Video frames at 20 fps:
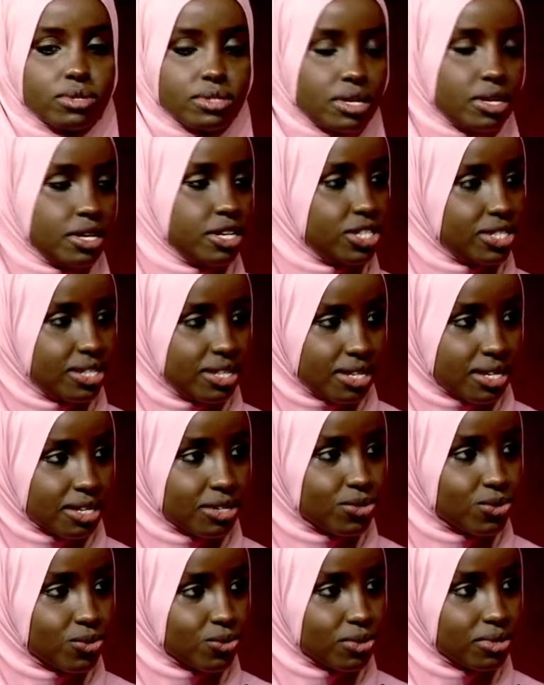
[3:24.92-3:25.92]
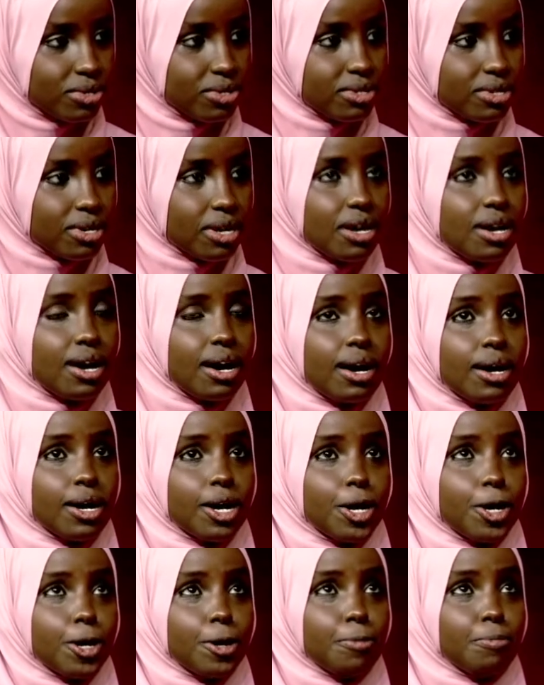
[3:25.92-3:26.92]
was 18 years old.
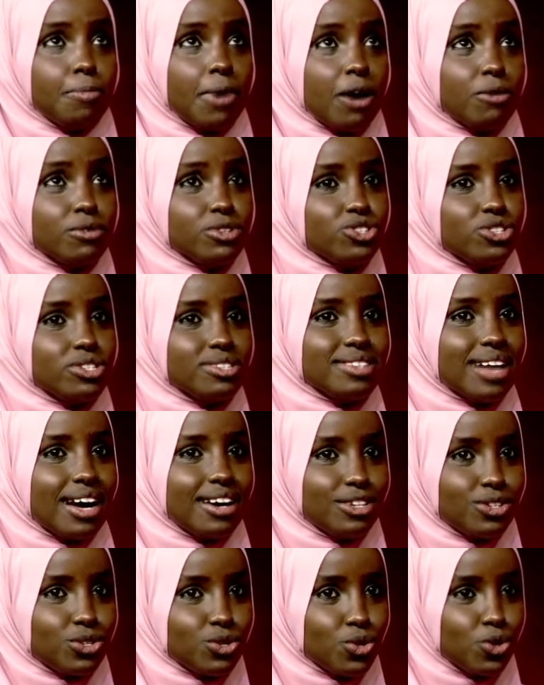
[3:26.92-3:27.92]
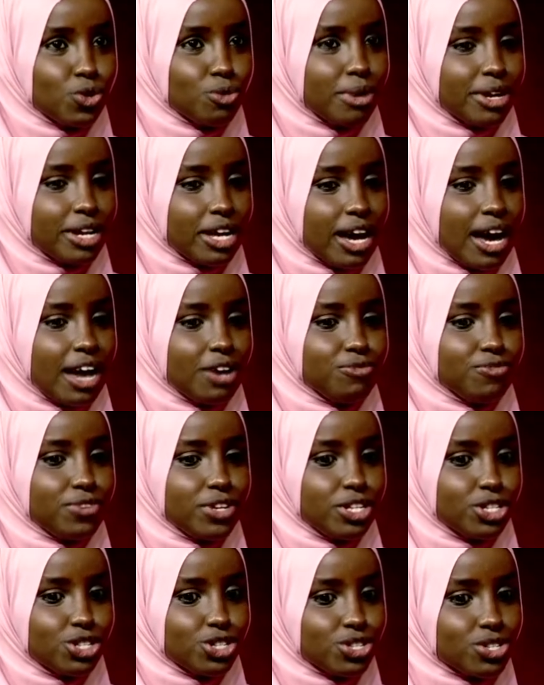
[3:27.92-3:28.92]
Um, I was just at home and I had
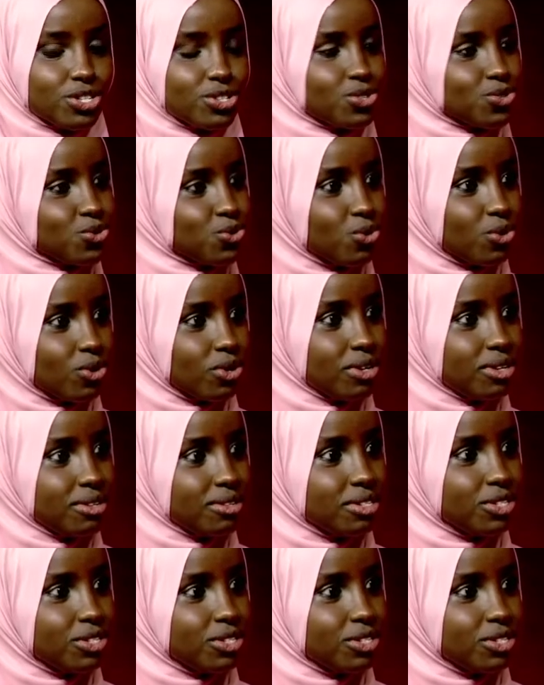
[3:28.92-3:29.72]
finished school